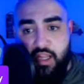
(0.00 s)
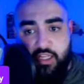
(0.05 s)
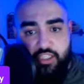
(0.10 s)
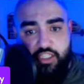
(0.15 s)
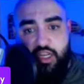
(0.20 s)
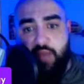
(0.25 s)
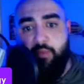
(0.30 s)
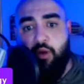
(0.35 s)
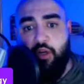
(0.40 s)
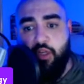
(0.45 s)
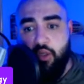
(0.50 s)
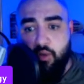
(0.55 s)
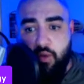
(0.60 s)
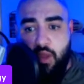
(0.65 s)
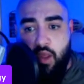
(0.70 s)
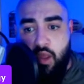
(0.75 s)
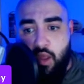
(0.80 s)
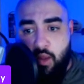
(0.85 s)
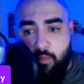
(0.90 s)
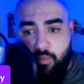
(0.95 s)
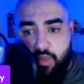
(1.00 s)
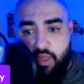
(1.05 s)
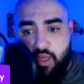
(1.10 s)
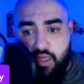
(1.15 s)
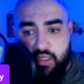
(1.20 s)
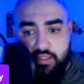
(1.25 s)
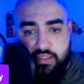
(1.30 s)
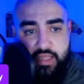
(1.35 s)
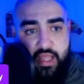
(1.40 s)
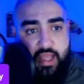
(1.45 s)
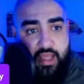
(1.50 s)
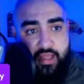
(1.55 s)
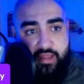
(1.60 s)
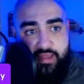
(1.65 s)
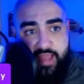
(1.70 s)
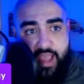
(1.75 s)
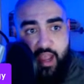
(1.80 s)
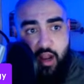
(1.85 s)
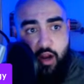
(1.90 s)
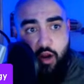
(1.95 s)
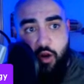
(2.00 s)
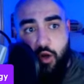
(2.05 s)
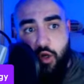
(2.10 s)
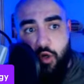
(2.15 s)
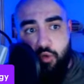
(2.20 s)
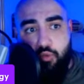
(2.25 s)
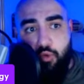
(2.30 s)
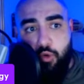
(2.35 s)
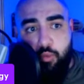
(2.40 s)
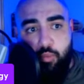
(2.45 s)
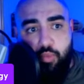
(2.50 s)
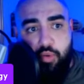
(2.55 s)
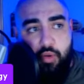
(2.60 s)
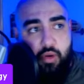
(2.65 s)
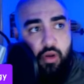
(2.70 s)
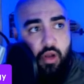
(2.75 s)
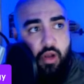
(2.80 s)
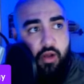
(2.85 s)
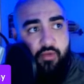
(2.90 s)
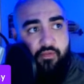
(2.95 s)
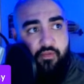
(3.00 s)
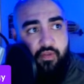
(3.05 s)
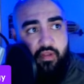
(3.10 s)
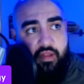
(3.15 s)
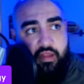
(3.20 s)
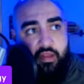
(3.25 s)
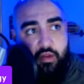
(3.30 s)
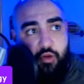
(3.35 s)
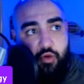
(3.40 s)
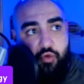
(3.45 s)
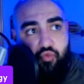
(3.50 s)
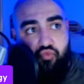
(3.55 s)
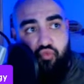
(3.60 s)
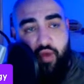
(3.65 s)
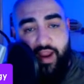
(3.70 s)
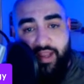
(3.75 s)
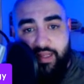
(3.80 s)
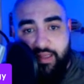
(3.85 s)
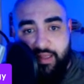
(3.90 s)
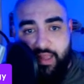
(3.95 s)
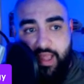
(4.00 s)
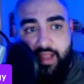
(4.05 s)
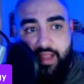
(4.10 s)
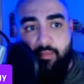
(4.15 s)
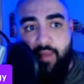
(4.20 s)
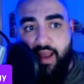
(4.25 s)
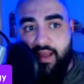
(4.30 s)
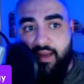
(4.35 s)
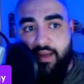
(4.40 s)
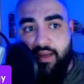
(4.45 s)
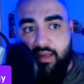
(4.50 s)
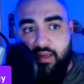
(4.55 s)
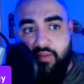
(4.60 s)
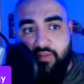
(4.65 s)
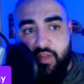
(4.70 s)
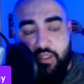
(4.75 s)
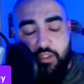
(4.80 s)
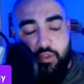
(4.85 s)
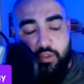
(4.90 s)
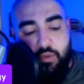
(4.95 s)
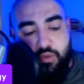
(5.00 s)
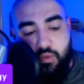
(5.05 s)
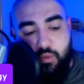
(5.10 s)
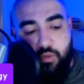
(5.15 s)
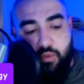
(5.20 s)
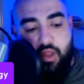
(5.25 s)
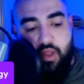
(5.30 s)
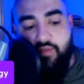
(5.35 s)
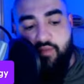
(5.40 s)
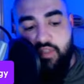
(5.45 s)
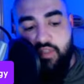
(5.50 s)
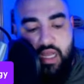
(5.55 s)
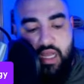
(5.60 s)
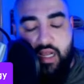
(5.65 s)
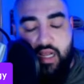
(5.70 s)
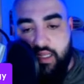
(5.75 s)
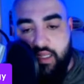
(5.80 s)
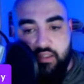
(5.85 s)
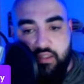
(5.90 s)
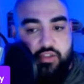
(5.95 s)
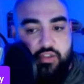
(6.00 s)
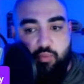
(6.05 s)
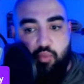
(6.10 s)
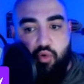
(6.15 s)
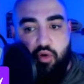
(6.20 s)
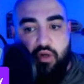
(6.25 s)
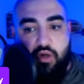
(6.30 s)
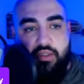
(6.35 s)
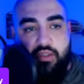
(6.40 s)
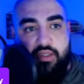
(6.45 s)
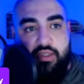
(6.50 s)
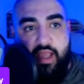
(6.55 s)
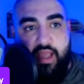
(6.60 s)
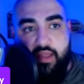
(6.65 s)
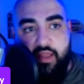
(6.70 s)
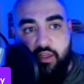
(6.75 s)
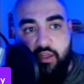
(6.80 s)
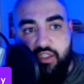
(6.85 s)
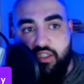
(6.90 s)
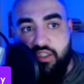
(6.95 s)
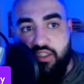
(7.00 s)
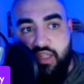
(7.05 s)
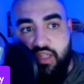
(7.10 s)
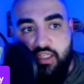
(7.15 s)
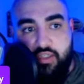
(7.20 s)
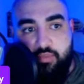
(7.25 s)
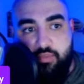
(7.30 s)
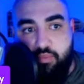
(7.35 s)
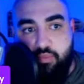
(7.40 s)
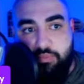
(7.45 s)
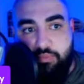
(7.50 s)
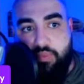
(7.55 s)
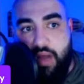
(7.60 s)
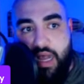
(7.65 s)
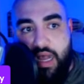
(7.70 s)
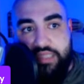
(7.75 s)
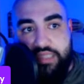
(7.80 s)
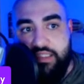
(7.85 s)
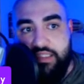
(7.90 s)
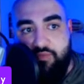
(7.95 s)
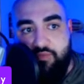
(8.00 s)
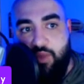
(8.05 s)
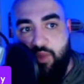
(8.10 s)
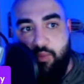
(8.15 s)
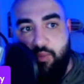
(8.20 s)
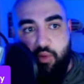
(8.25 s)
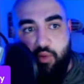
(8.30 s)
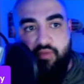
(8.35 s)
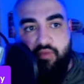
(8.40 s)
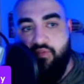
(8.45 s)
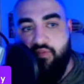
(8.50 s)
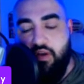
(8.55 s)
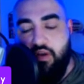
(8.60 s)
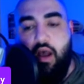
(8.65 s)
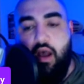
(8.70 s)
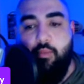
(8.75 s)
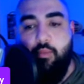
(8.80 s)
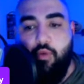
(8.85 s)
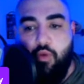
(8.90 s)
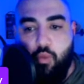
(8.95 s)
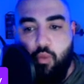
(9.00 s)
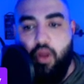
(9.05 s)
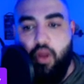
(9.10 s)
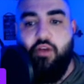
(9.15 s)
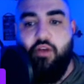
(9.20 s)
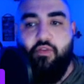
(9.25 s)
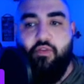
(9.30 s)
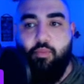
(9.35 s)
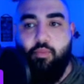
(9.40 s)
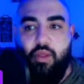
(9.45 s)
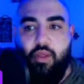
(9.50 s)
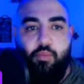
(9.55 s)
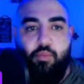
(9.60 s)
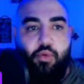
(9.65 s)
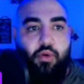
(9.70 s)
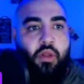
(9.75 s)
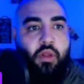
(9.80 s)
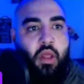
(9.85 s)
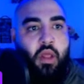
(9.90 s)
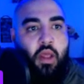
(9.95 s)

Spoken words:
shame on you, because they are a group of great, like-minded individuals who love talking sports, and they're just such positive people and phenomenal, wonderful people.